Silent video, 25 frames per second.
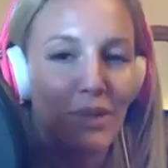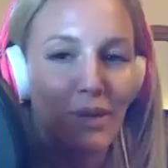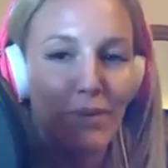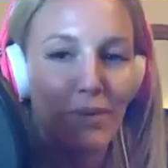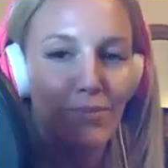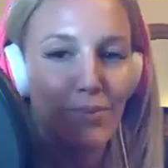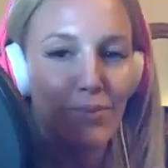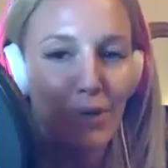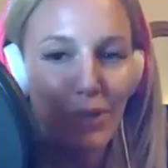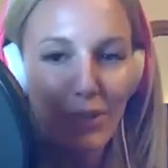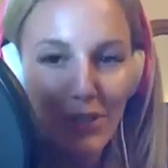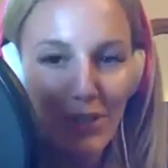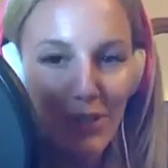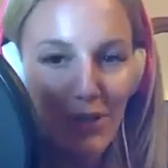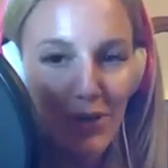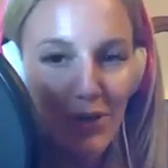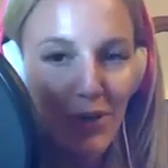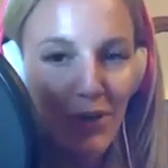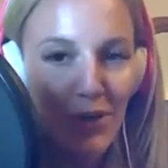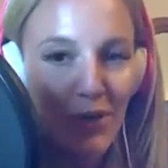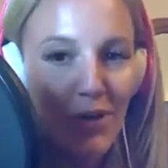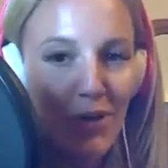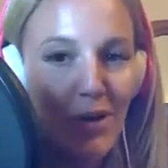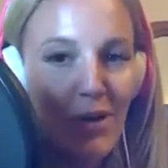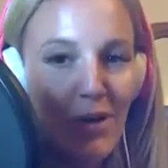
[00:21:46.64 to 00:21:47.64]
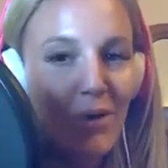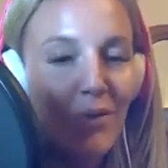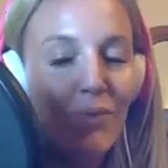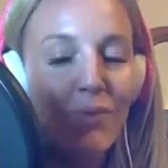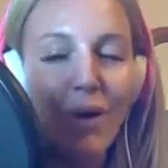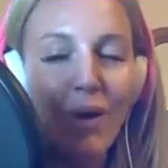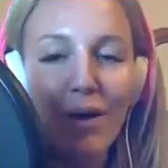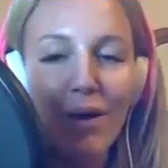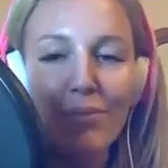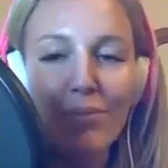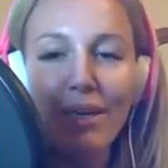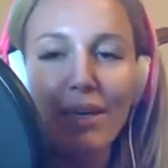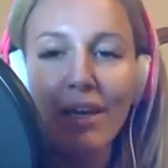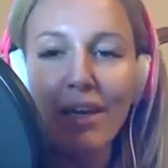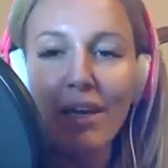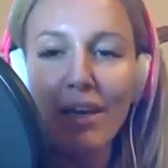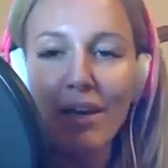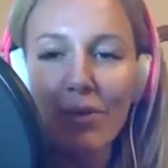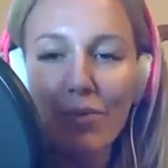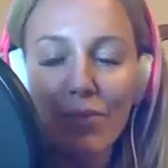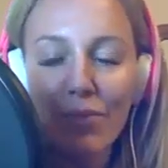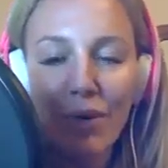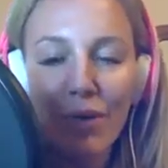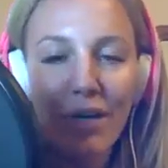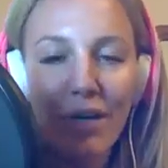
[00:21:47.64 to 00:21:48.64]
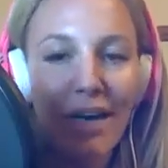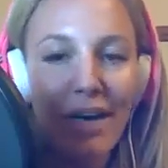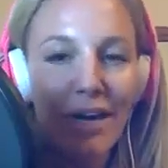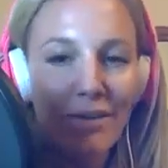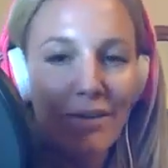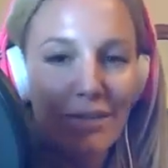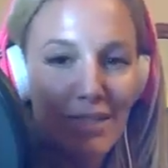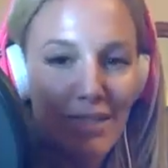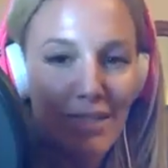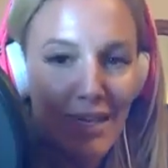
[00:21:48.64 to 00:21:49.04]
like personal well-being, workouts,